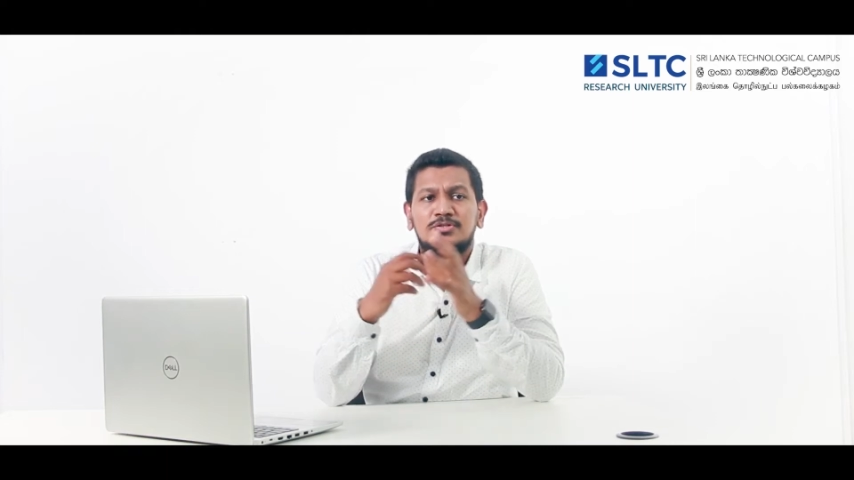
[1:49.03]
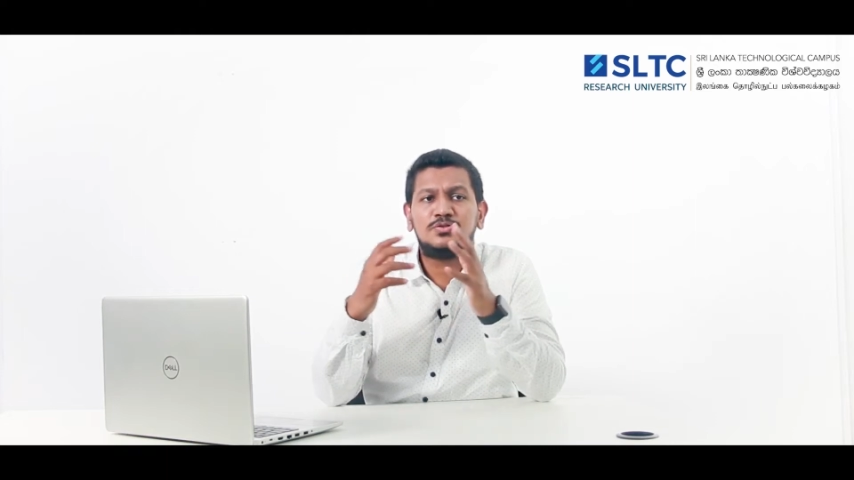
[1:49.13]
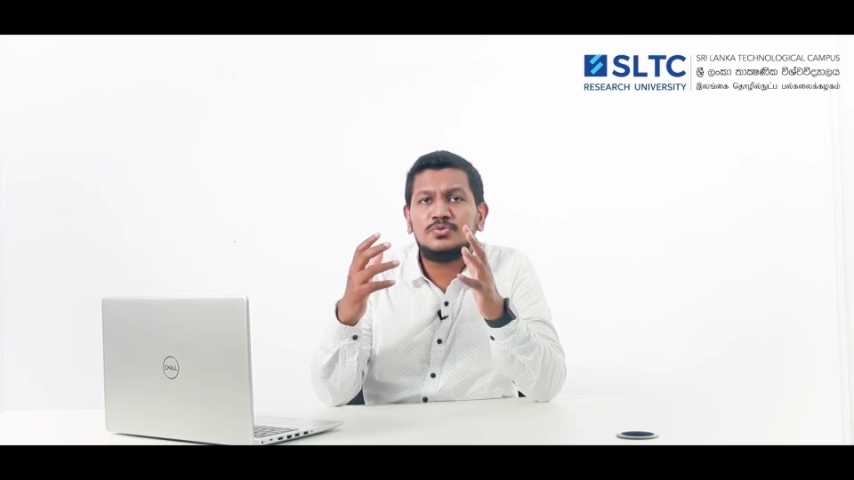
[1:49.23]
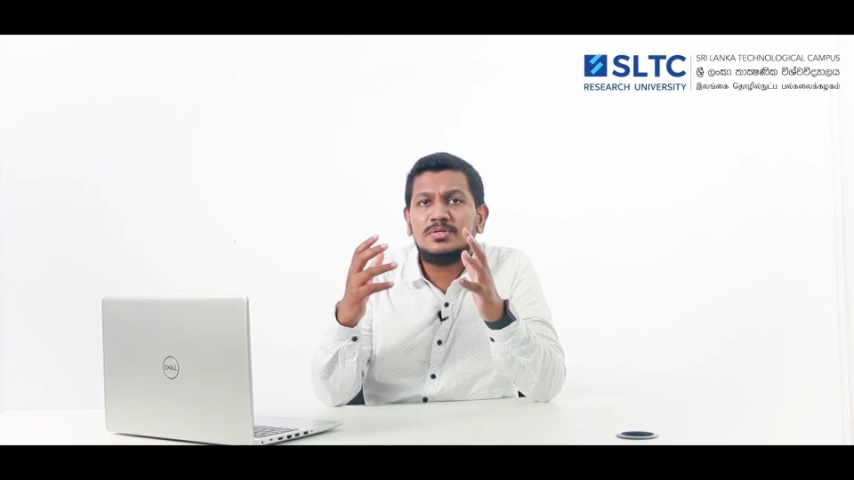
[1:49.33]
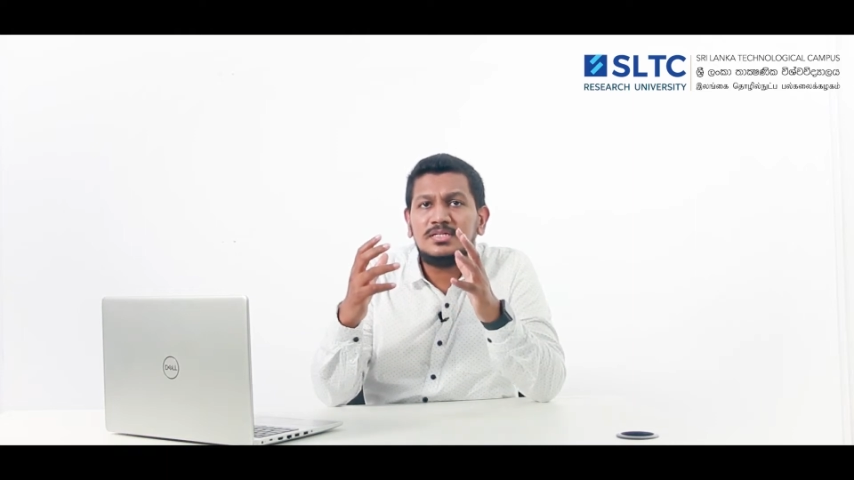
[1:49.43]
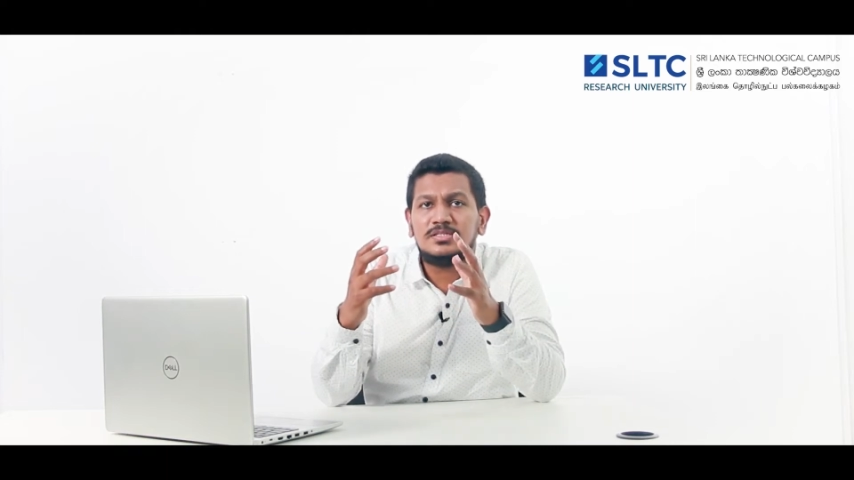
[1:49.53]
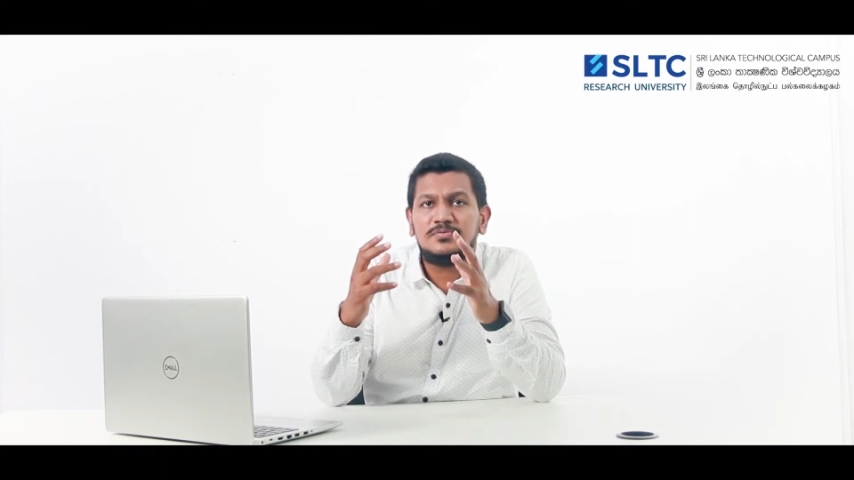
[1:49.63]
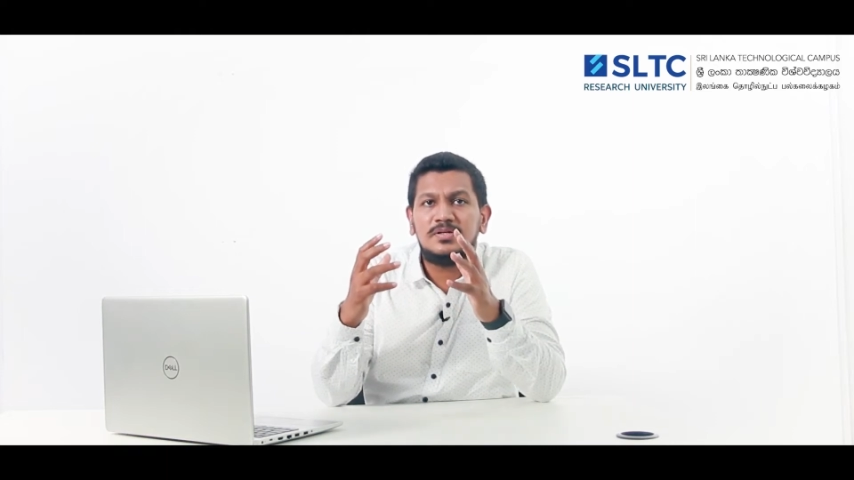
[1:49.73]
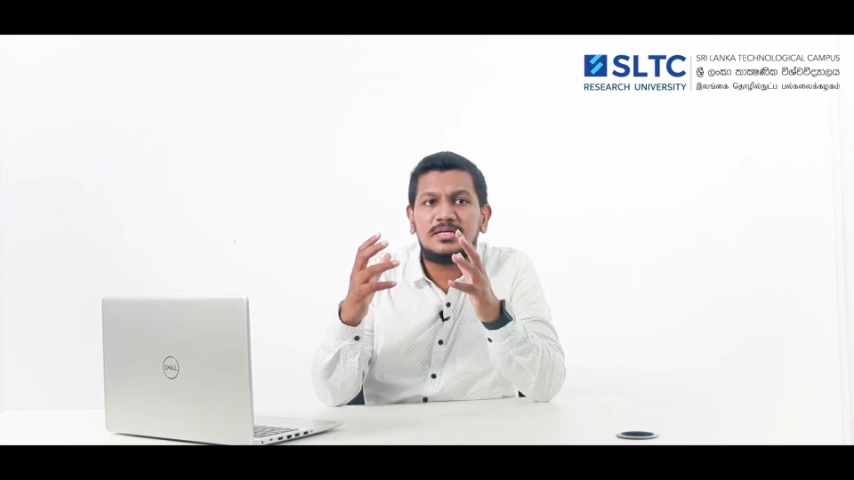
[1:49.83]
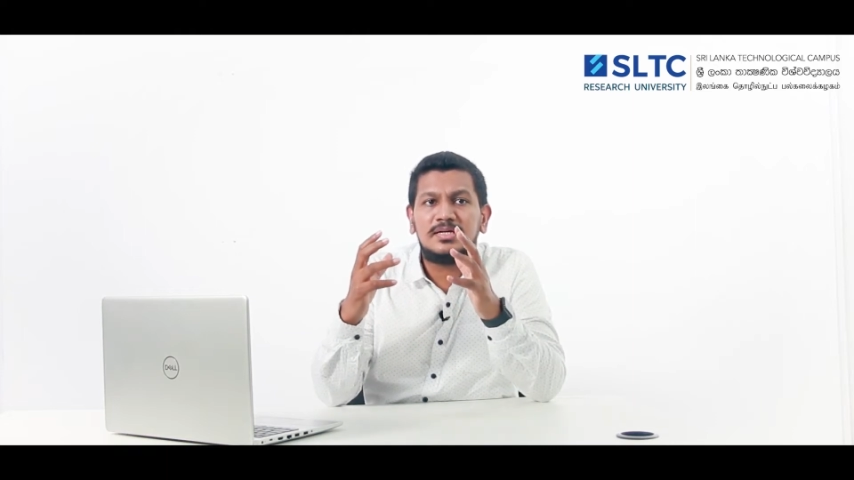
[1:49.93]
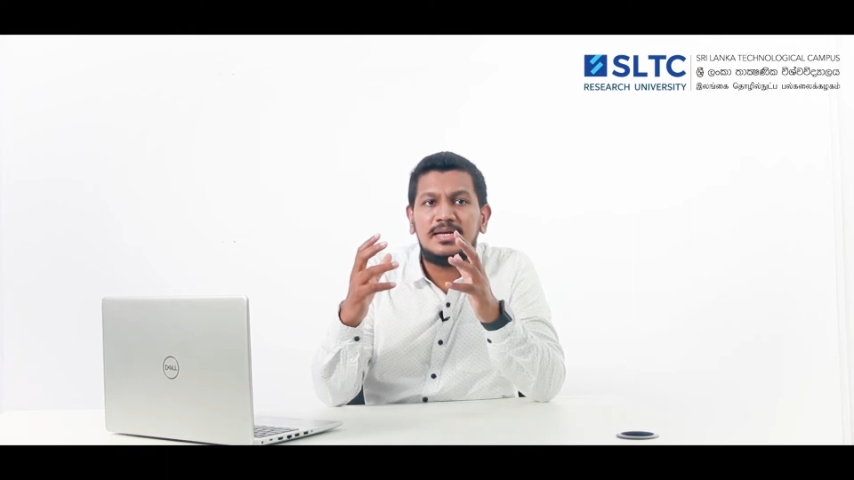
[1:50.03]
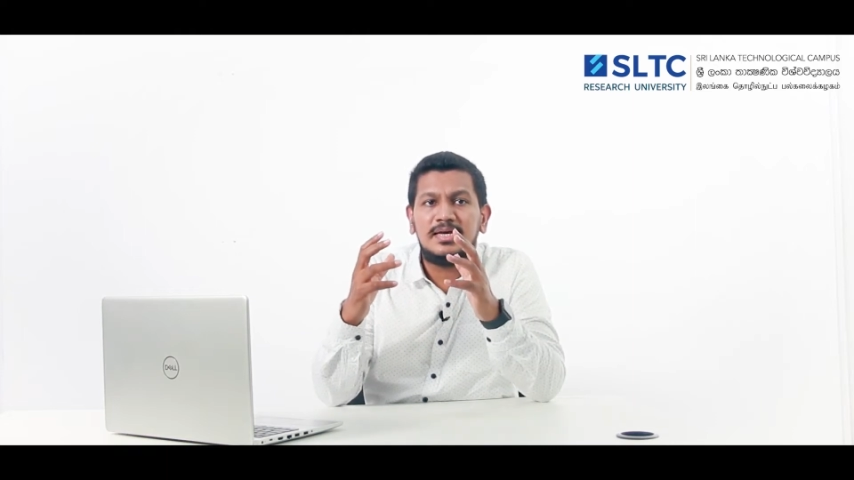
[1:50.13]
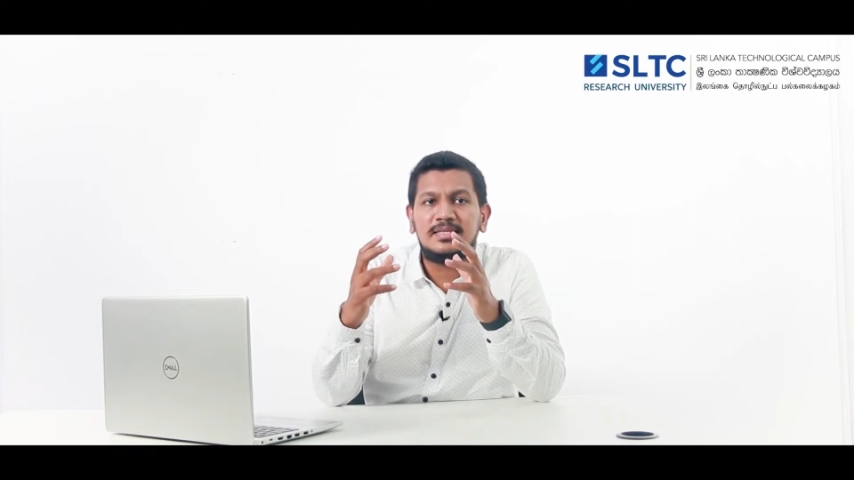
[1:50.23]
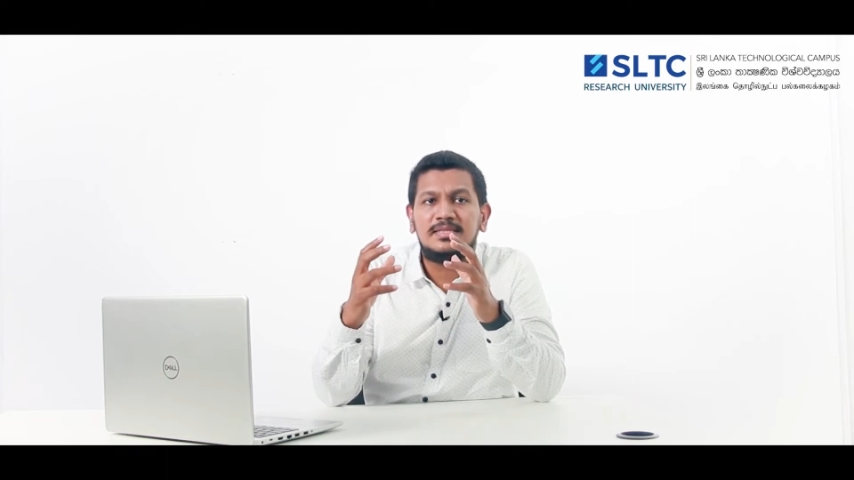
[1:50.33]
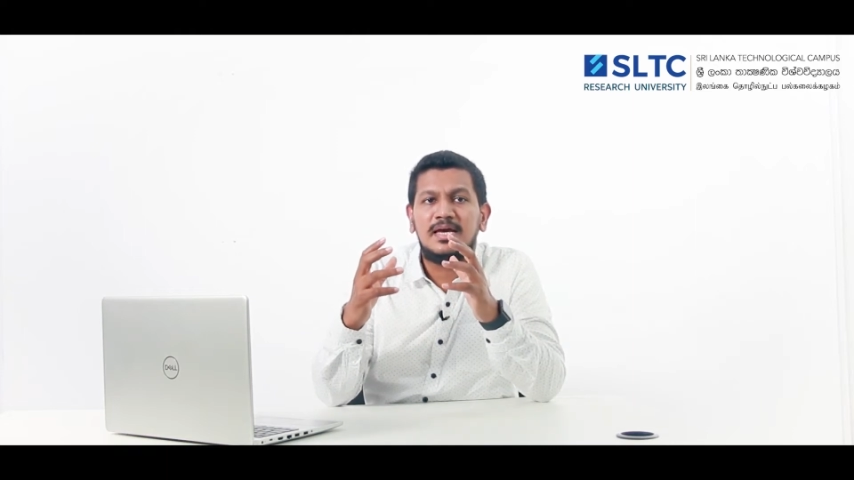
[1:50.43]
students will
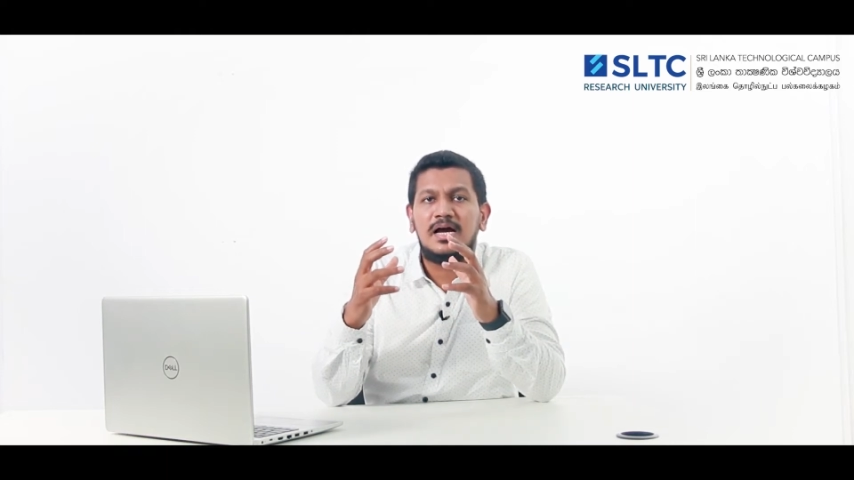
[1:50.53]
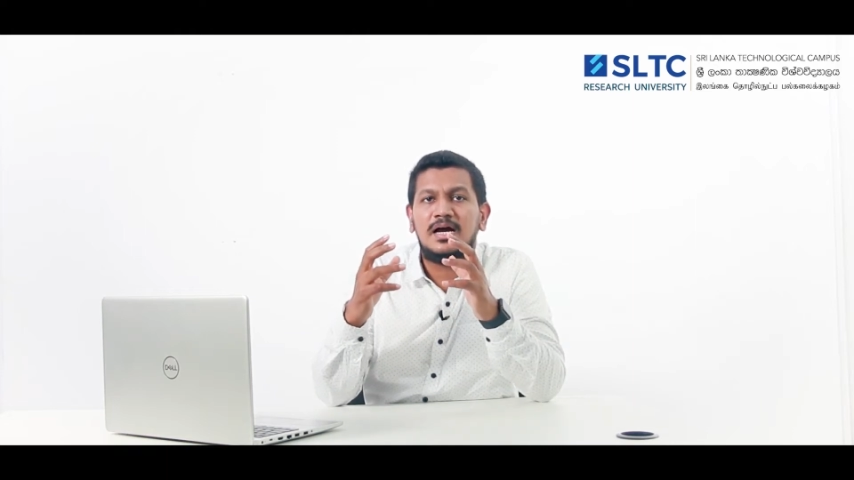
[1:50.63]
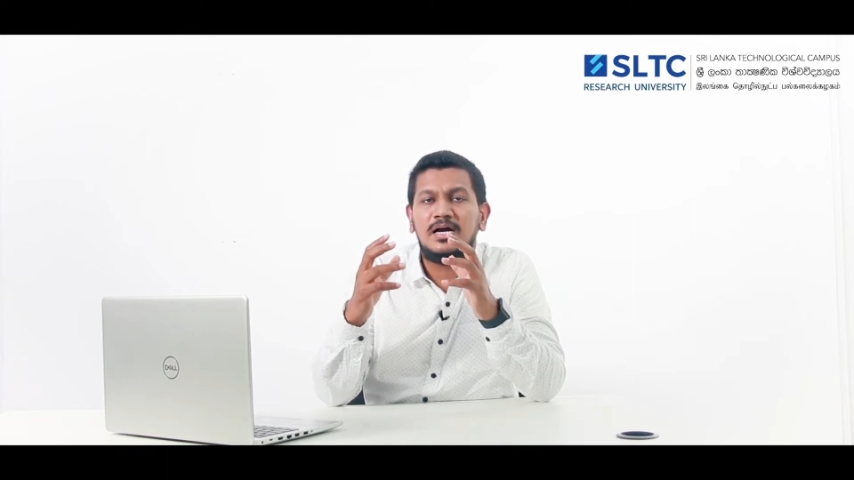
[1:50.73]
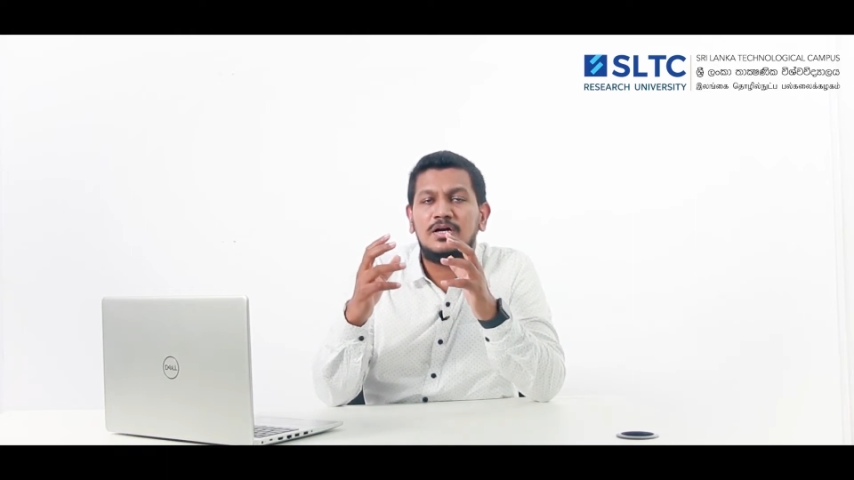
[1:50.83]
collect their